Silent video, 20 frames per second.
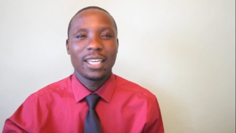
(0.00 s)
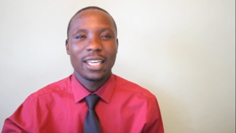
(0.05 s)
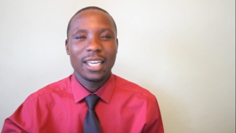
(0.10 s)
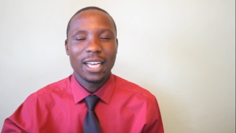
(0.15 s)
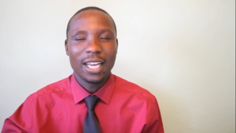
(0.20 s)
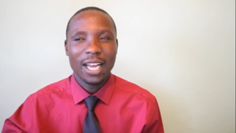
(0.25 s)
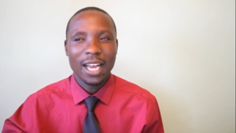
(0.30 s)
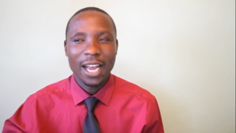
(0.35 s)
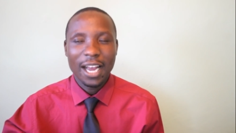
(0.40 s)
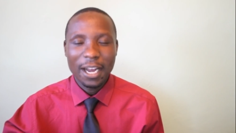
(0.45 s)

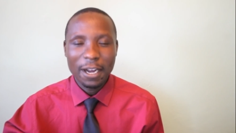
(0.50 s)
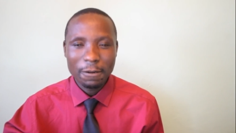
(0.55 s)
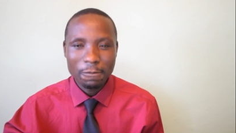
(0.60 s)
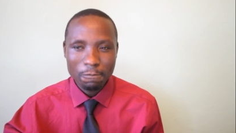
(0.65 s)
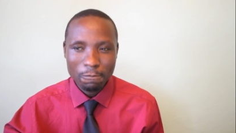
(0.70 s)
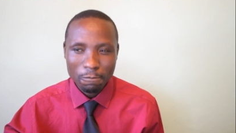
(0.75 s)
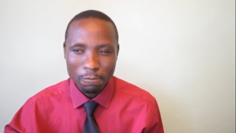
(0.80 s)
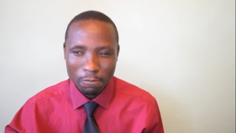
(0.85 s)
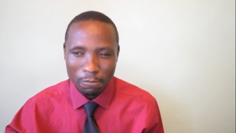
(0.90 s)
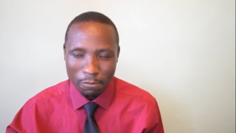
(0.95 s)

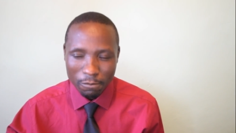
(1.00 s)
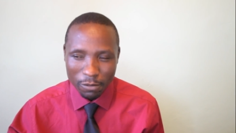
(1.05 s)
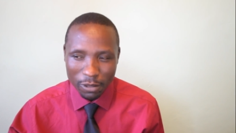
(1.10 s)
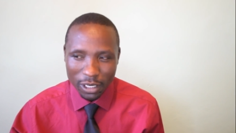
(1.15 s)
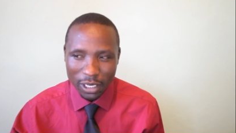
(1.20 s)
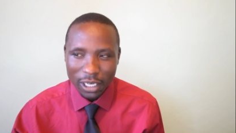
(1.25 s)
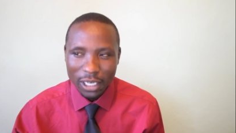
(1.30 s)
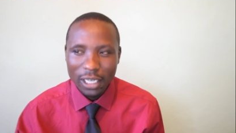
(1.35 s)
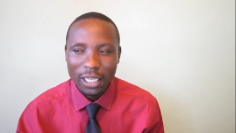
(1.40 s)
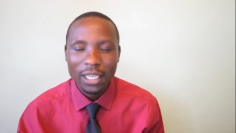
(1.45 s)
Um,
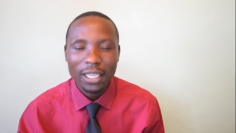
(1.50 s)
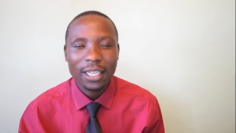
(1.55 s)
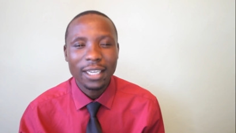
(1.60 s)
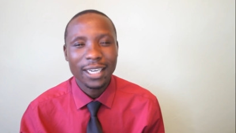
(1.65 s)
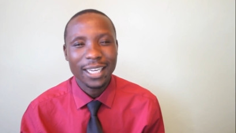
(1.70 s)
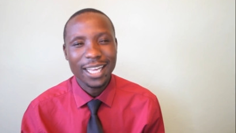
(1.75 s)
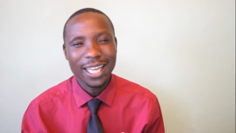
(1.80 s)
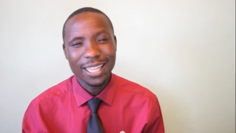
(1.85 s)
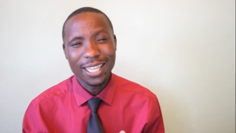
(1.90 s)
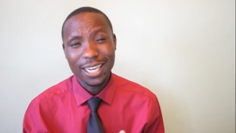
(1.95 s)

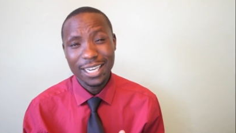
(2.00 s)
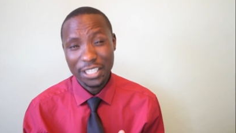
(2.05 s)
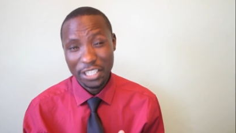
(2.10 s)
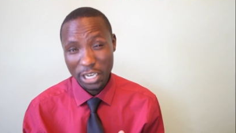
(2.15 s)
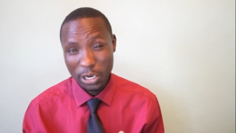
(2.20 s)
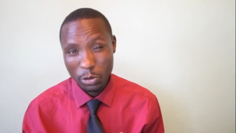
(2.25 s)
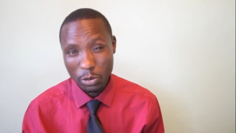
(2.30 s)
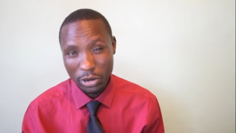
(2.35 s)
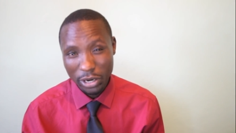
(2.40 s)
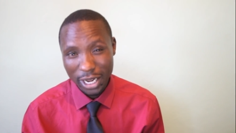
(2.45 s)
Rigathi
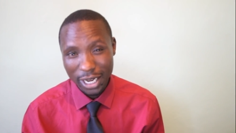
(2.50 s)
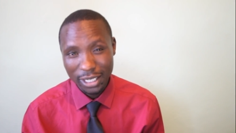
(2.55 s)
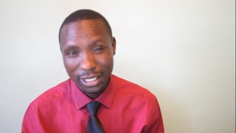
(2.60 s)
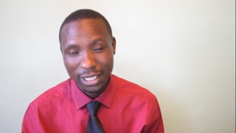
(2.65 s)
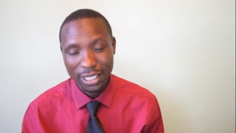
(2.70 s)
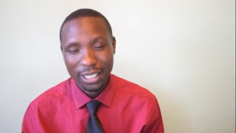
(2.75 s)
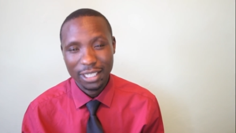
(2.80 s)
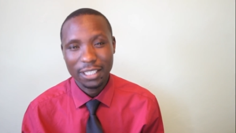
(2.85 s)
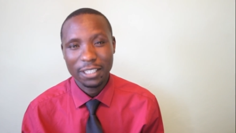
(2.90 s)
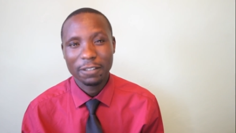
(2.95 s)
Gachagua
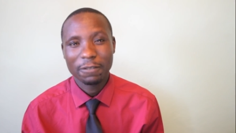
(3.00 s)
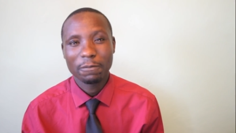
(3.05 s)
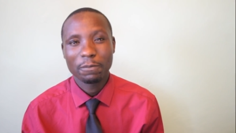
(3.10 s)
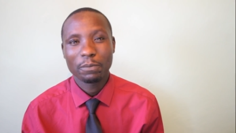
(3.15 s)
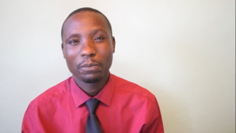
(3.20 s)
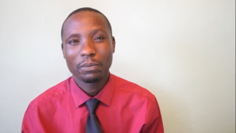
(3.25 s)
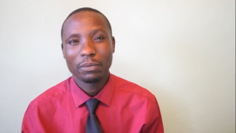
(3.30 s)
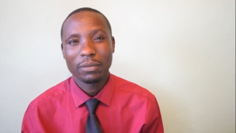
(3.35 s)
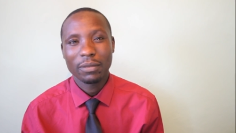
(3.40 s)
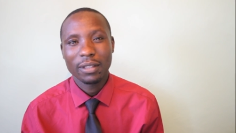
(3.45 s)
reacted.
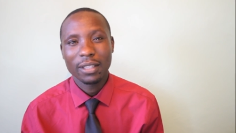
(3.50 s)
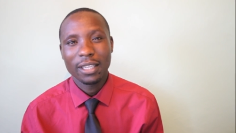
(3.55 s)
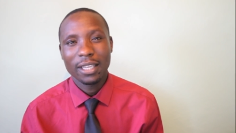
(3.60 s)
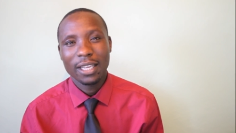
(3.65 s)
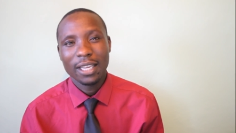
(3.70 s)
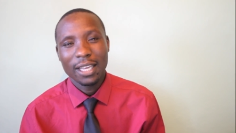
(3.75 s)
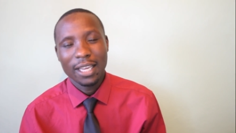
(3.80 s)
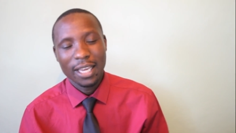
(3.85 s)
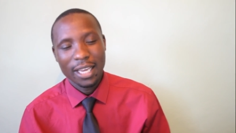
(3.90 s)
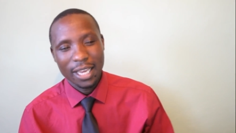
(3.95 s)

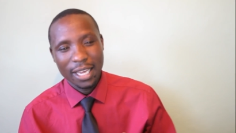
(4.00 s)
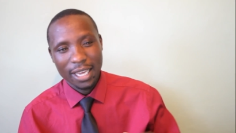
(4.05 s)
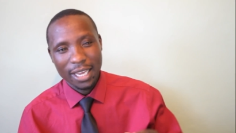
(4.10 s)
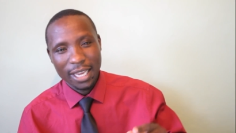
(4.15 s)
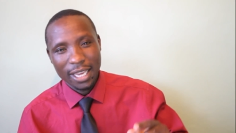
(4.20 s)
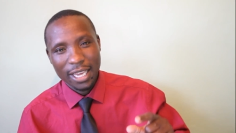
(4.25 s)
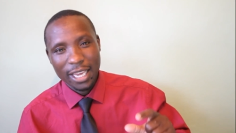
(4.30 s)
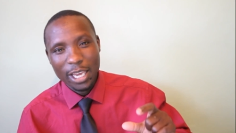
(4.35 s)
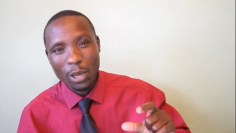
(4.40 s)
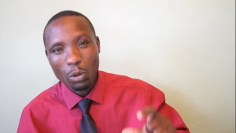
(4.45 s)

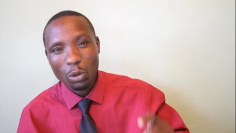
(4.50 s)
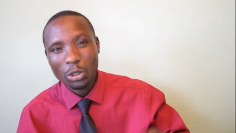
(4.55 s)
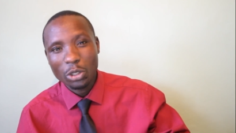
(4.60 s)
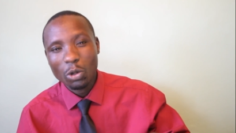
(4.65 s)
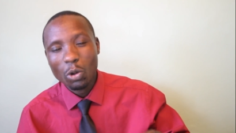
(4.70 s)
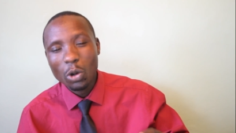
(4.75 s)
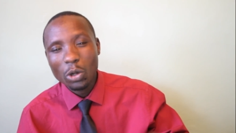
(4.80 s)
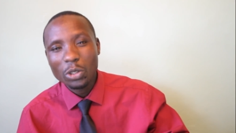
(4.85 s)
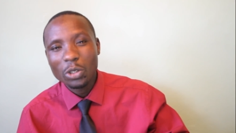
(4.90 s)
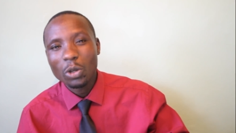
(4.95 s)
He was
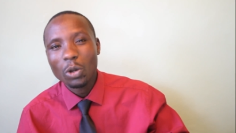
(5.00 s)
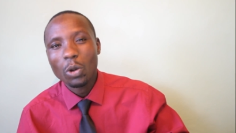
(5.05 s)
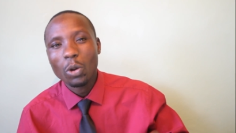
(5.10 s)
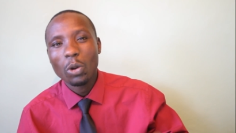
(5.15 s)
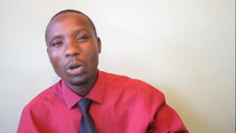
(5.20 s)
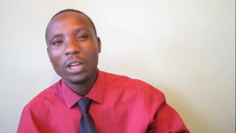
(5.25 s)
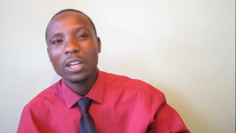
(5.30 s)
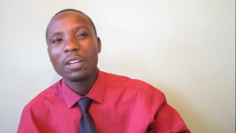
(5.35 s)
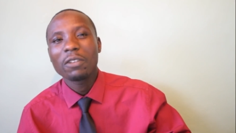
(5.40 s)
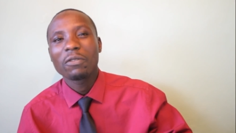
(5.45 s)
also
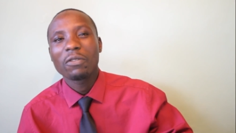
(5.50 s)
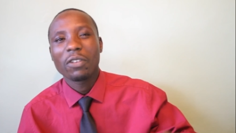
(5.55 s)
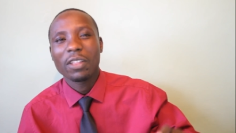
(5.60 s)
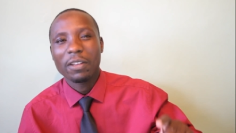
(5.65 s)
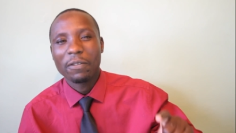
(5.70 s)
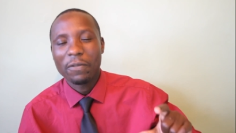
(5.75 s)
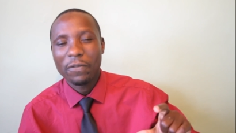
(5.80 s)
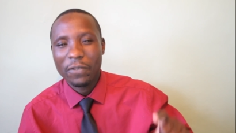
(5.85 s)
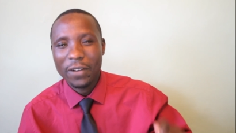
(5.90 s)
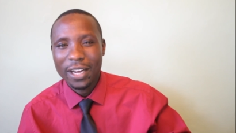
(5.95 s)
calling for the
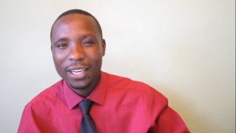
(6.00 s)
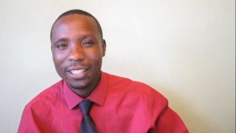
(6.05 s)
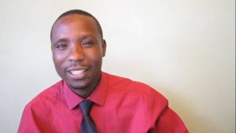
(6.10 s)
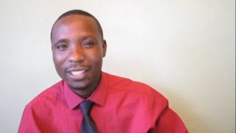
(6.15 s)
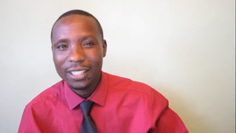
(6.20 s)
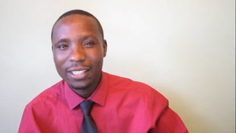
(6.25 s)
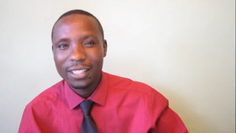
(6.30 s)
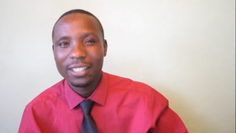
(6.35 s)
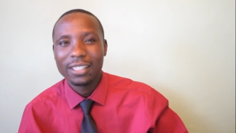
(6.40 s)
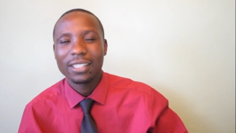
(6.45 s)

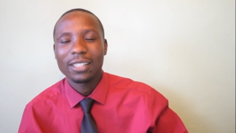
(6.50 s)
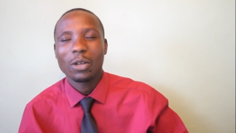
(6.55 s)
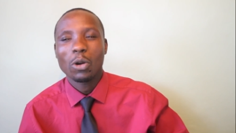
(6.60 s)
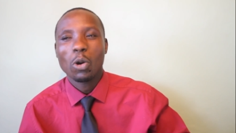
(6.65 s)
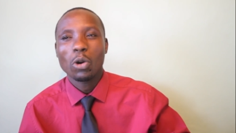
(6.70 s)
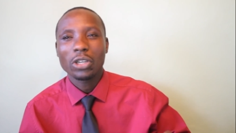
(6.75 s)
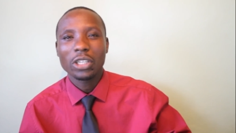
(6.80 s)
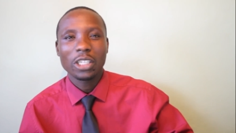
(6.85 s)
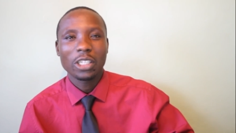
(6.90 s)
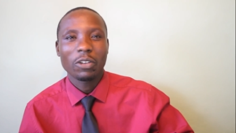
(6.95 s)
funds,
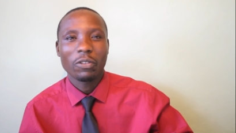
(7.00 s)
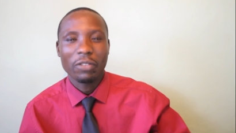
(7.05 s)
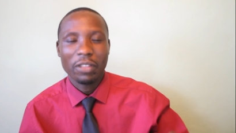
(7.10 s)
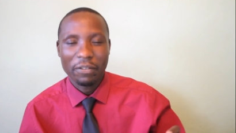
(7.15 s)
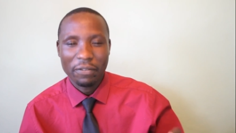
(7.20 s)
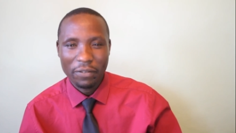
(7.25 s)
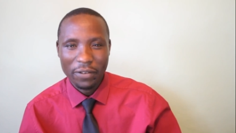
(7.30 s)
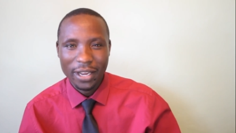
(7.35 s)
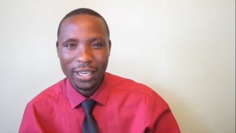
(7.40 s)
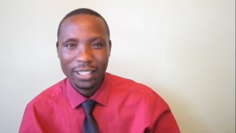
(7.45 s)
audit of the
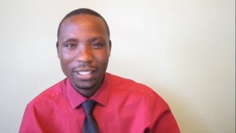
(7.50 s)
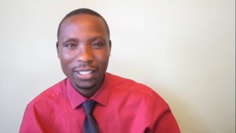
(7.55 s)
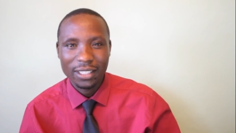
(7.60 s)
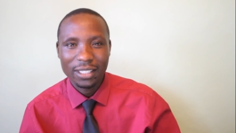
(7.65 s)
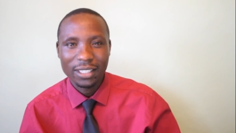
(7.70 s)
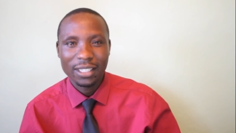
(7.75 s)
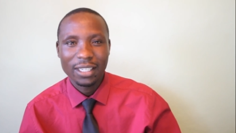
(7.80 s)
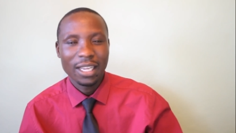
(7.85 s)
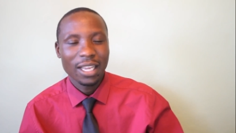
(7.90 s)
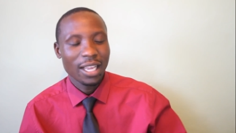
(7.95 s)

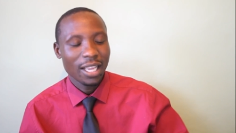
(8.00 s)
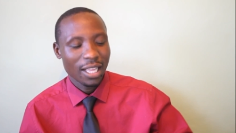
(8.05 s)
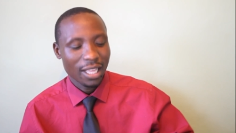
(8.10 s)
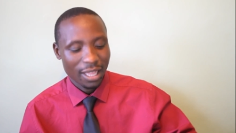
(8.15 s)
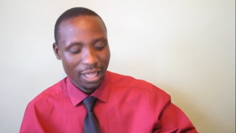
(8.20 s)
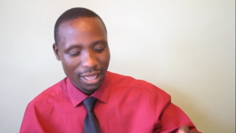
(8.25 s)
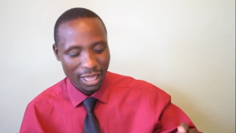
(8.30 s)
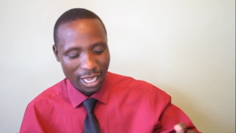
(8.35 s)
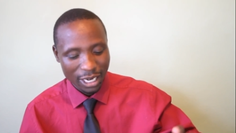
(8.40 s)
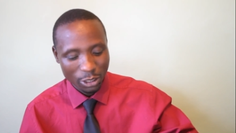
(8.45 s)
funds
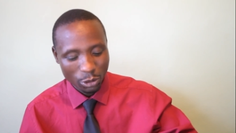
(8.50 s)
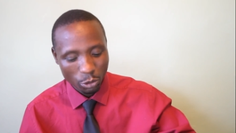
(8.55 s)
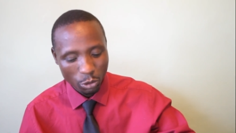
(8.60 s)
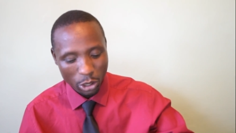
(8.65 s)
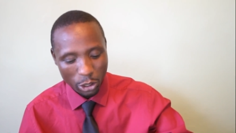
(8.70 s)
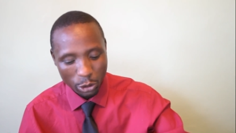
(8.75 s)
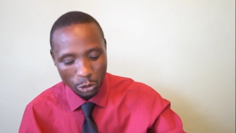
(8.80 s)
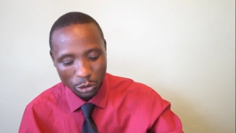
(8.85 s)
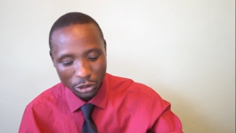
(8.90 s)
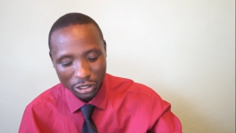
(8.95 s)
that were
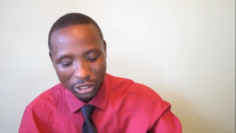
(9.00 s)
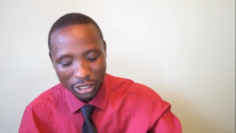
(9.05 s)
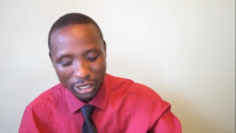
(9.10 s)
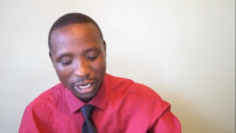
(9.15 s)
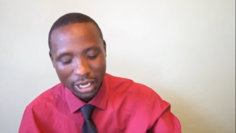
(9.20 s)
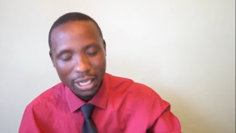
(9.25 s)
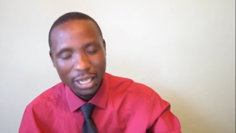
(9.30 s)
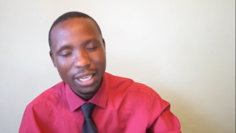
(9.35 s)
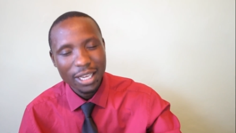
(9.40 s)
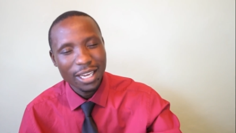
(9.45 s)
used
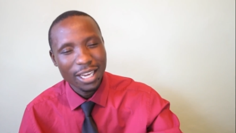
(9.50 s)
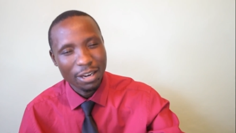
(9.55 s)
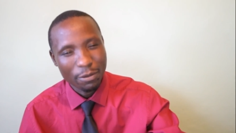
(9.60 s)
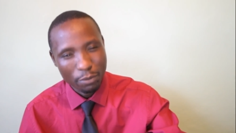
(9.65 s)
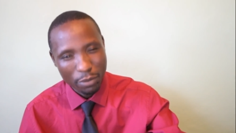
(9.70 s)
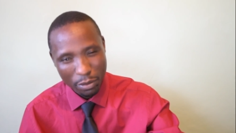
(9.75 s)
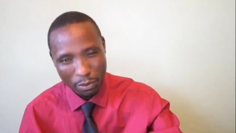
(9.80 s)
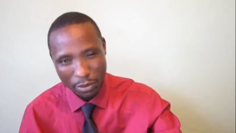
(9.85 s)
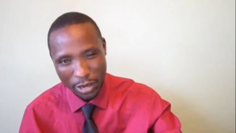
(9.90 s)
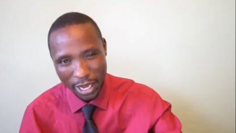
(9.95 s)
in
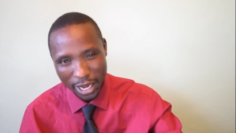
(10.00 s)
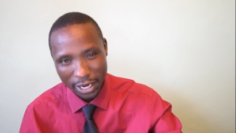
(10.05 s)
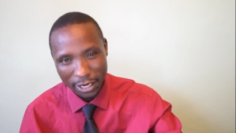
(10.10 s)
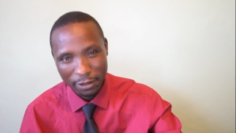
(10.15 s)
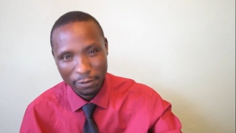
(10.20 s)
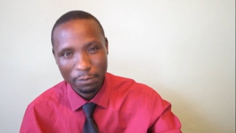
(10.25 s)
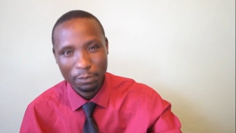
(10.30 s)
BBI.